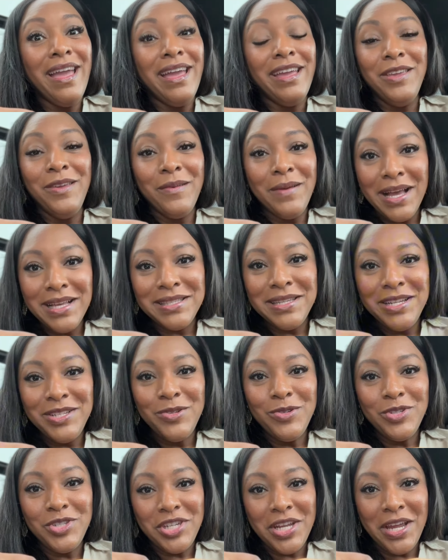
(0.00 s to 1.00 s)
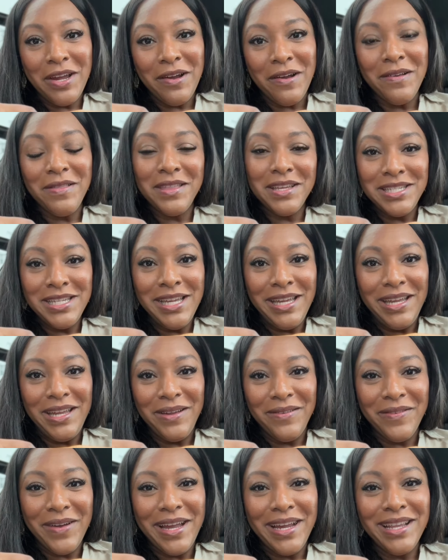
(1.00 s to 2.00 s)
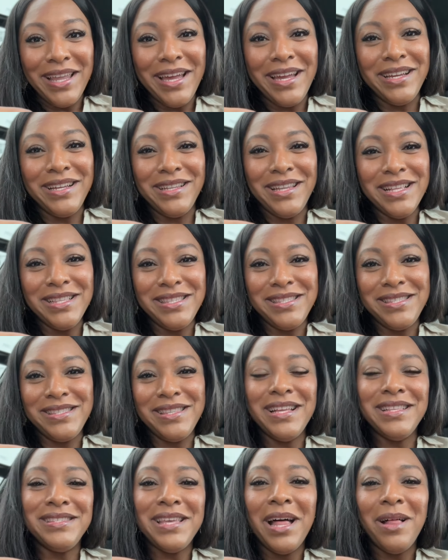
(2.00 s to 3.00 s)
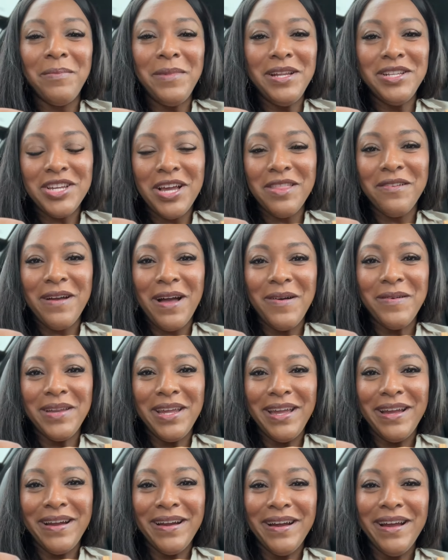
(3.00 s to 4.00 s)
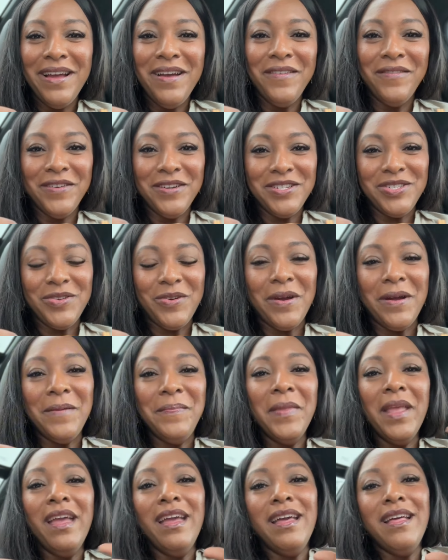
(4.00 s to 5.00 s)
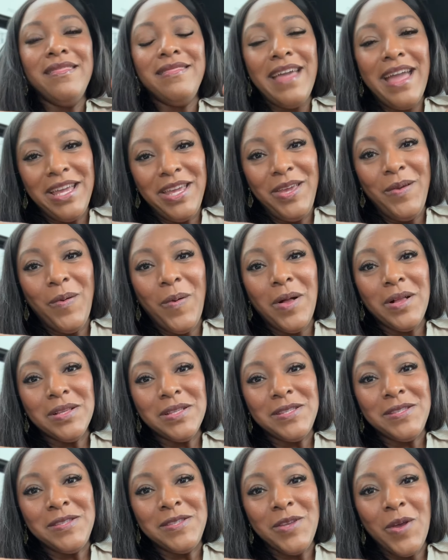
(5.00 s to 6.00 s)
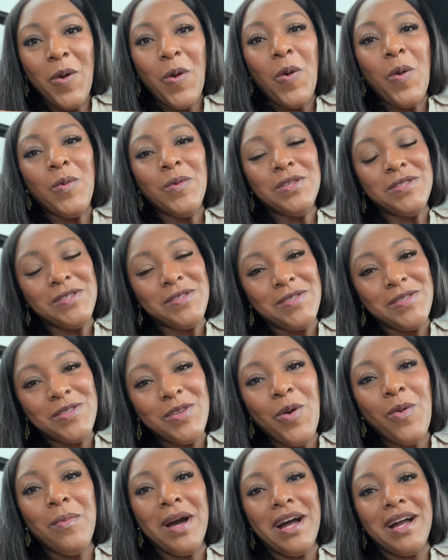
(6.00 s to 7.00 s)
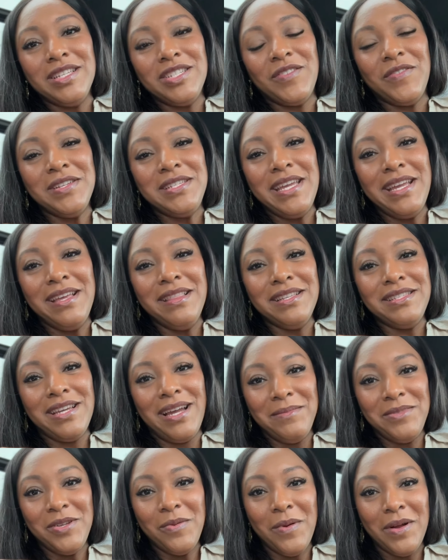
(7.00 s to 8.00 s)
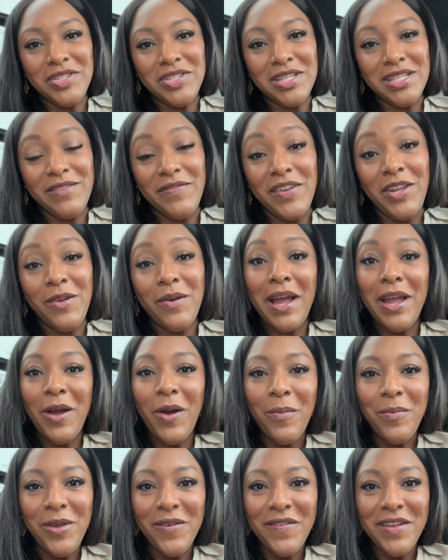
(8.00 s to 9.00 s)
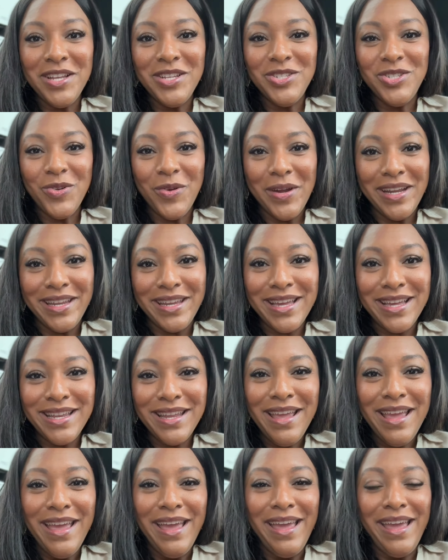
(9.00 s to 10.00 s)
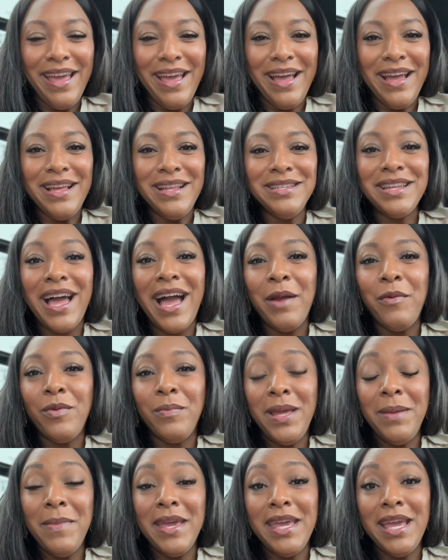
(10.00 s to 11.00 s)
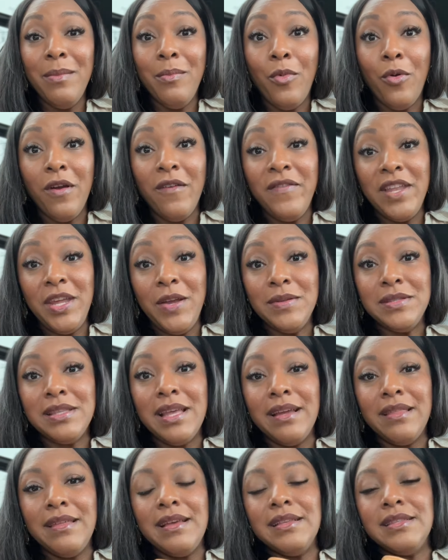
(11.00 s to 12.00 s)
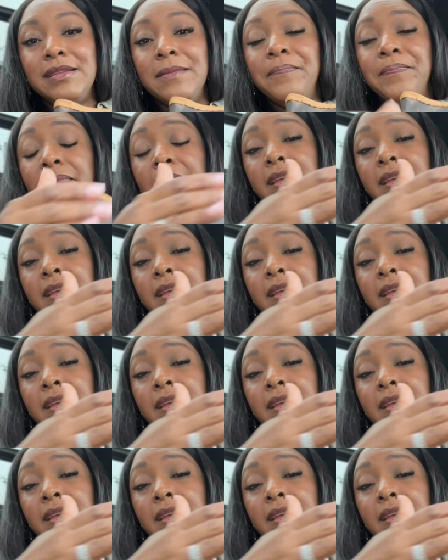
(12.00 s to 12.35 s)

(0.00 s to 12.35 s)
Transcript: You guys need to share the tea, right? Like, let's help each other out here for sure. Thank you all so much for taking the time to watch this video. I hope you've enjoyed it, and I will be making more videos like this.